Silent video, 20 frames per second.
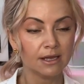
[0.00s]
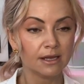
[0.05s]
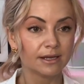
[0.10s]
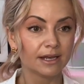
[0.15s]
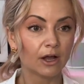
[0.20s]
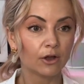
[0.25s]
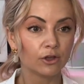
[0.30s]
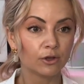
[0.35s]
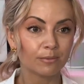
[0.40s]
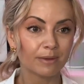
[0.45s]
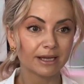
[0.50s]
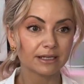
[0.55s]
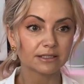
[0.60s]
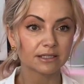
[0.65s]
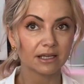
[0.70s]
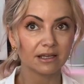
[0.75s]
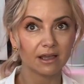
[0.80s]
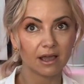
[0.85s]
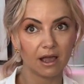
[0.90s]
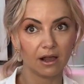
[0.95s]
Now you might
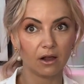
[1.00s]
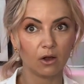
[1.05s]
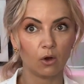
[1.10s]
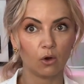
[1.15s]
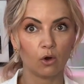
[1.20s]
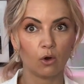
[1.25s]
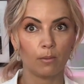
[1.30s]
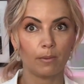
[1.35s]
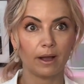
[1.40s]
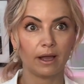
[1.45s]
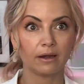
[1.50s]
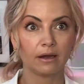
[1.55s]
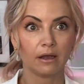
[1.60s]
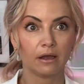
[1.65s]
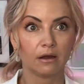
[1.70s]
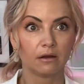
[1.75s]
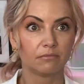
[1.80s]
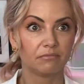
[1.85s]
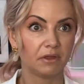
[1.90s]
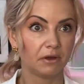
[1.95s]
say, yeah, go, go, but
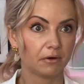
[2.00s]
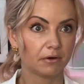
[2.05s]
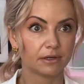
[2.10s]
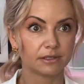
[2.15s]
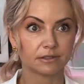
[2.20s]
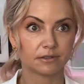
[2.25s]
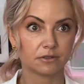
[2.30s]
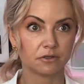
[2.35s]
there is